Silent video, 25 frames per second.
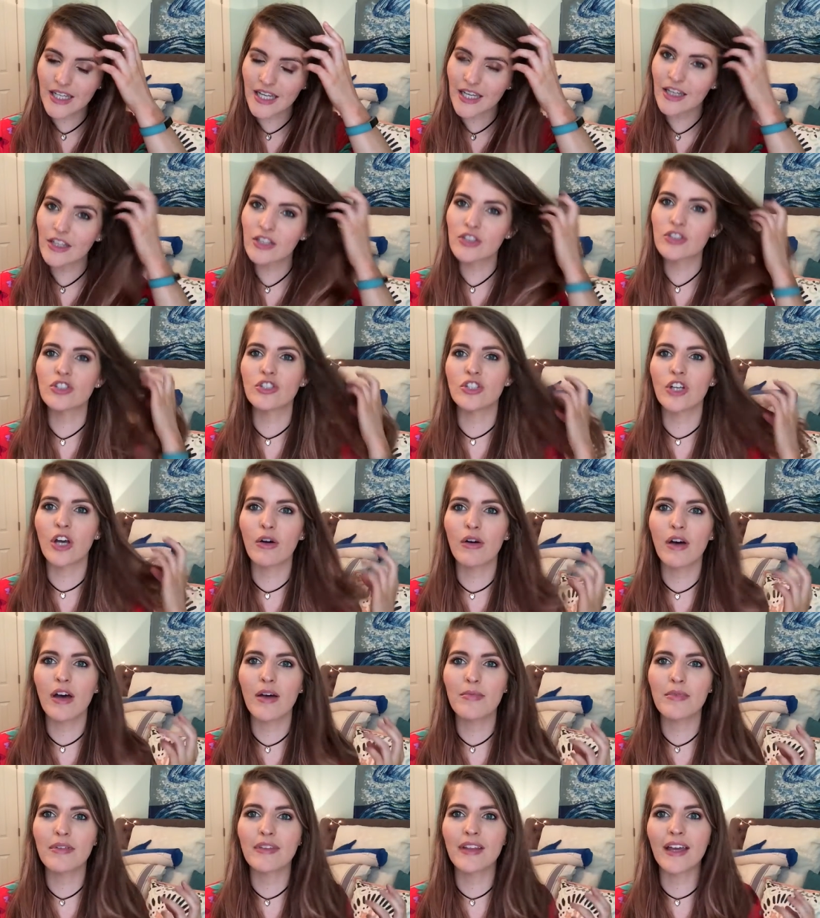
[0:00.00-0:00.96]
like show
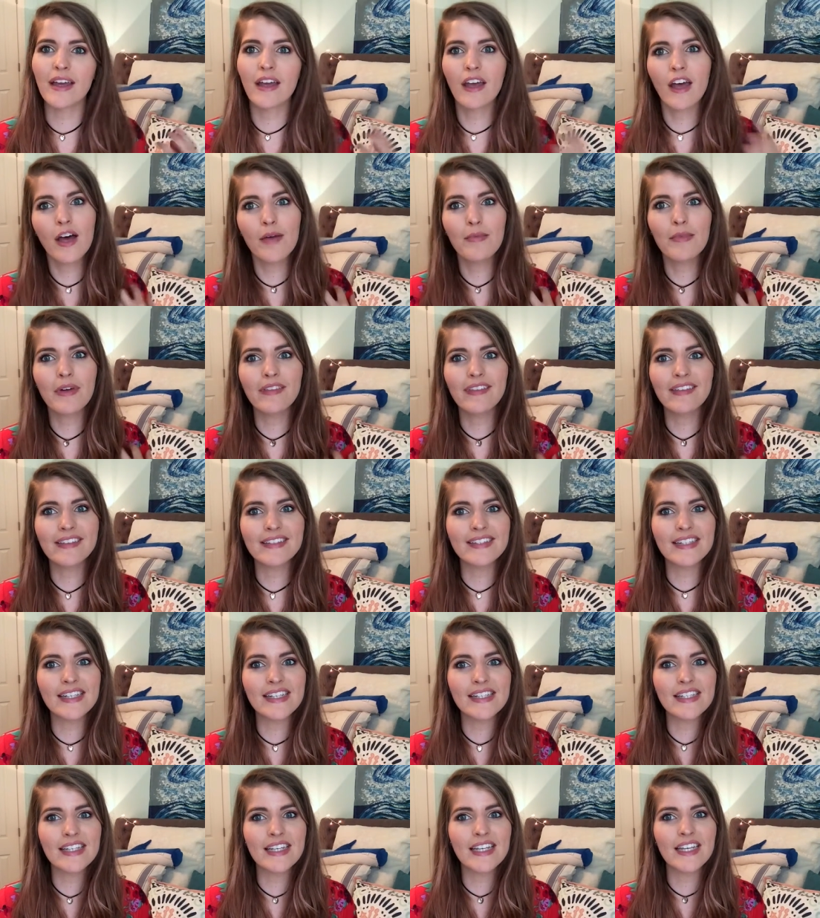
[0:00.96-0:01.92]
up and like come on the
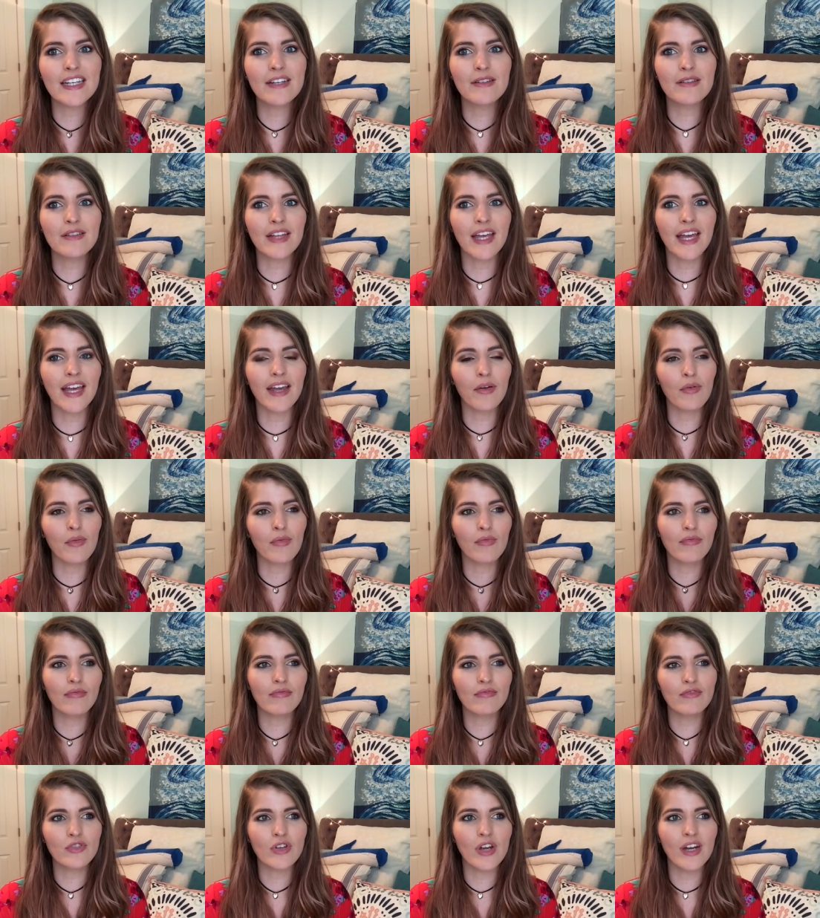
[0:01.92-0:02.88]
season and like
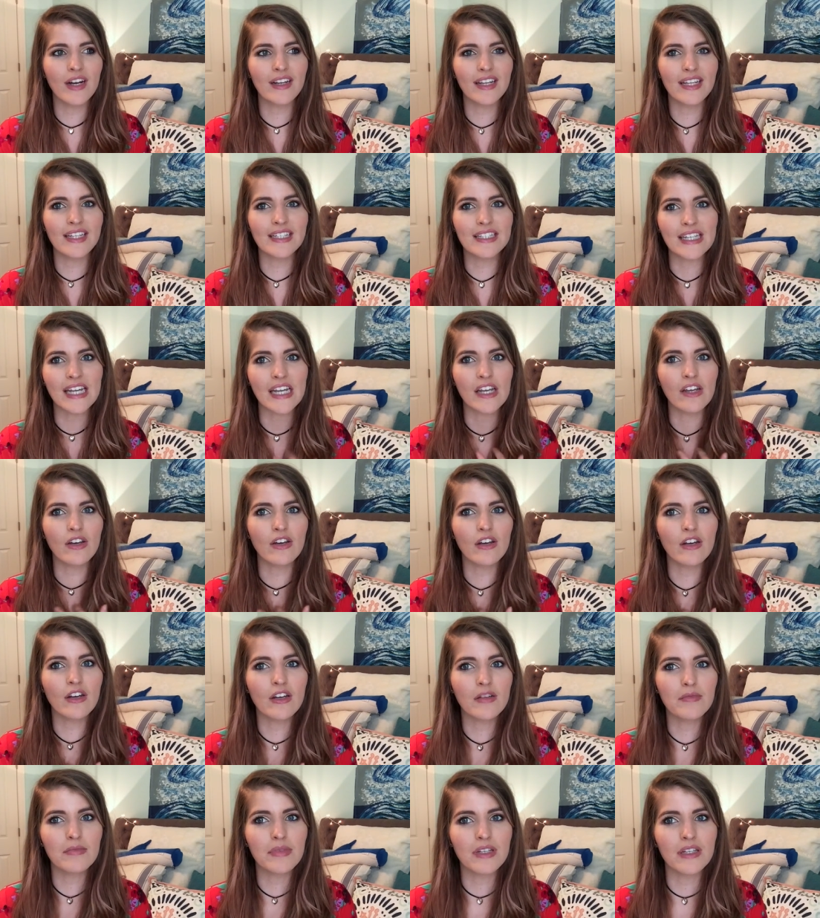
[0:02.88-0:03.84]
try to like date
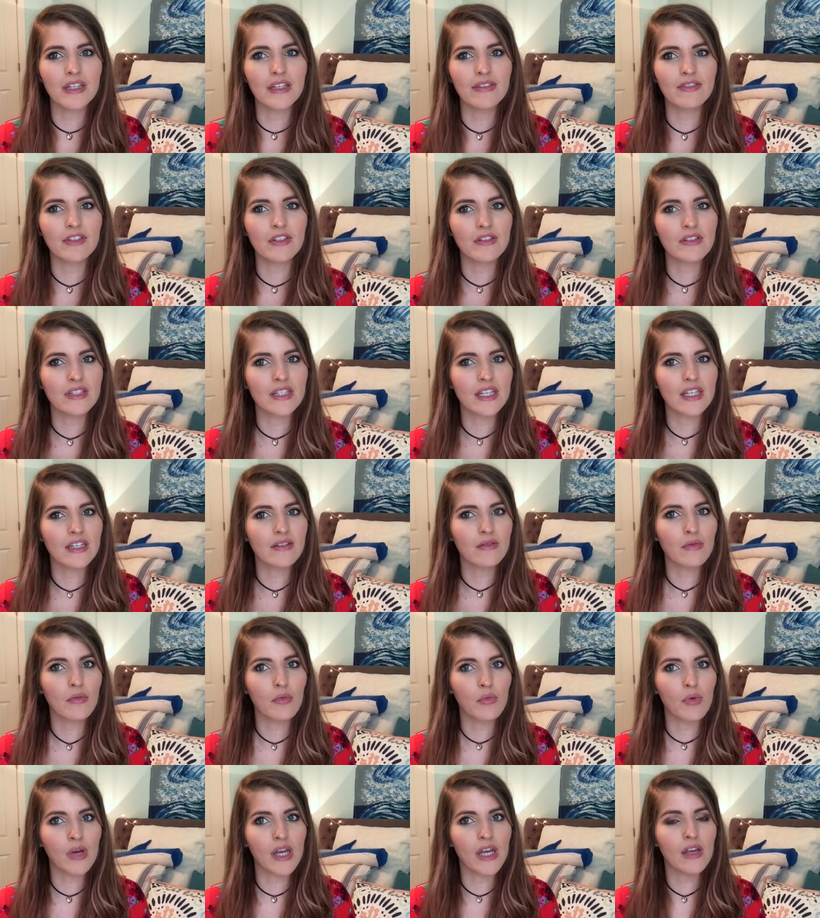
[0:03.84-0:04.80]
her, but even though he's like
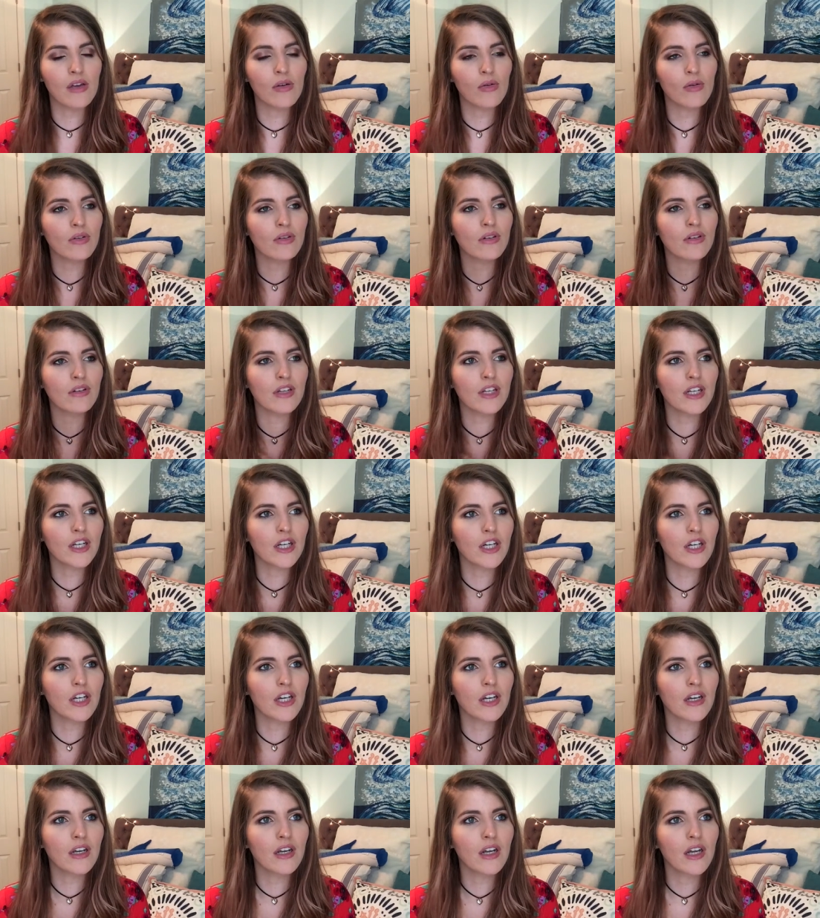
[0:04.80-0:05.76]
way older than
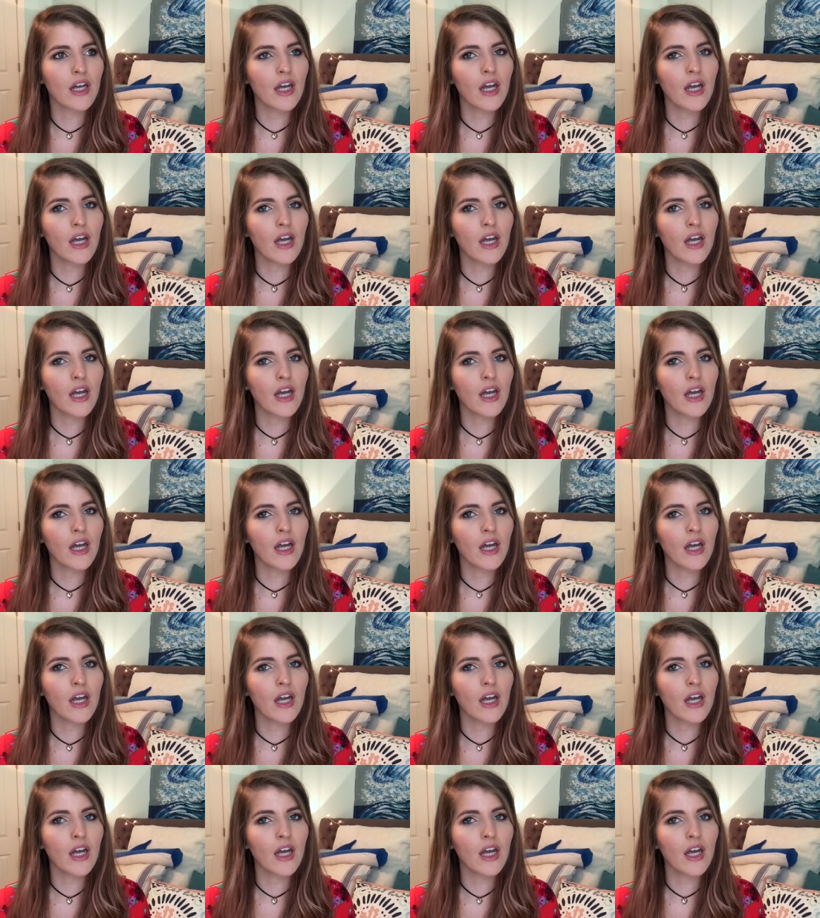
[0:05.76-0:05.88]
her?